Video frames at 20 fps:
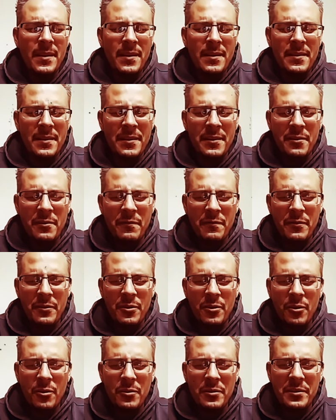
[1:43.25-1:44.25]
Thank you for
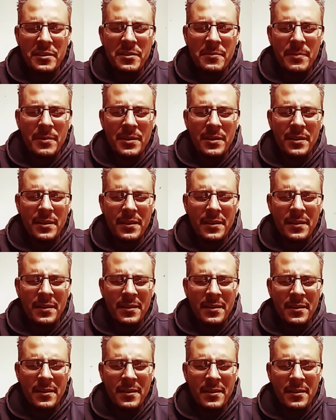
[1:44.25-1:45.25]
your Holy Spirit.
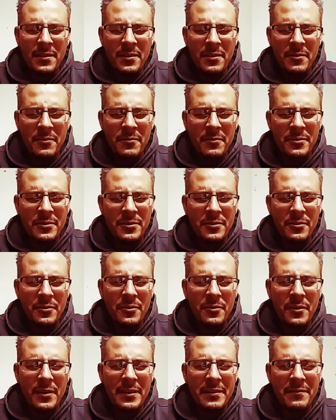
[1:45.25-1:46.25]
We're so
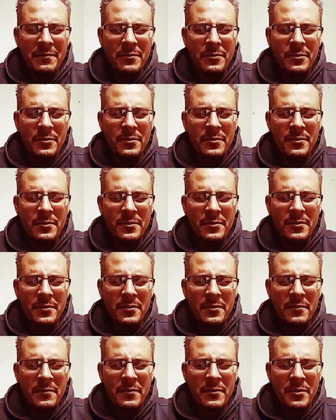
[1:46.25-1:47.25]
grateful
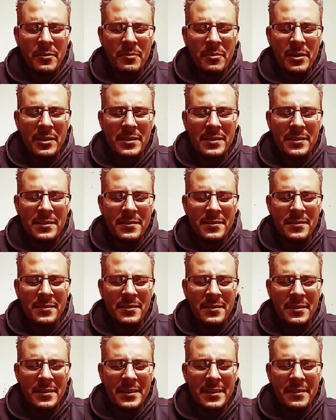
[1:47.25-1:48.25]
for the
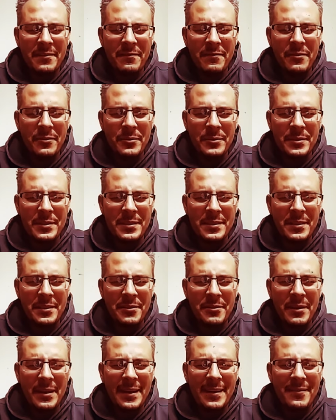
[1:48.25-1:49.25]
presence and the influence that
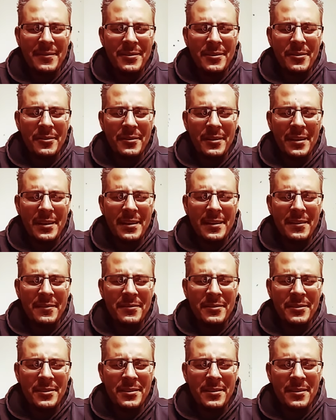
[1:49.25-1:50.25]
you have in our
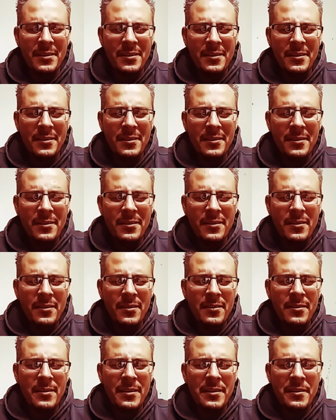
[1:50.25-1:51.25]
lives.
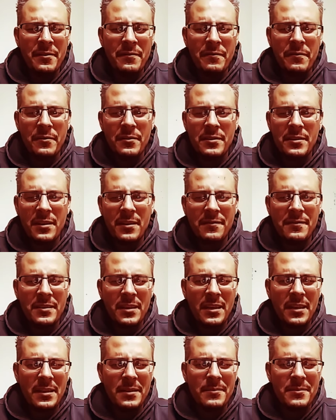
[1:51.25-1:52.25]
Thank you for the tough
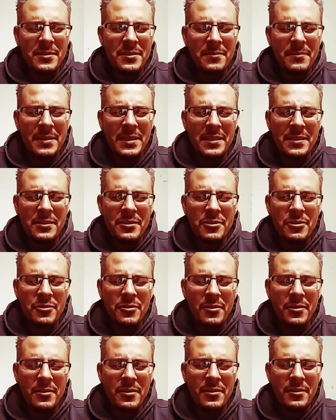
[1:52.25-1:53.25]
times that make us
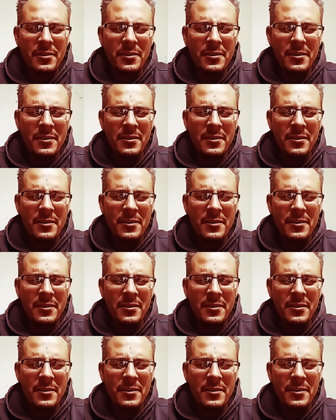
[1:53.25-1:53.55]
stronger.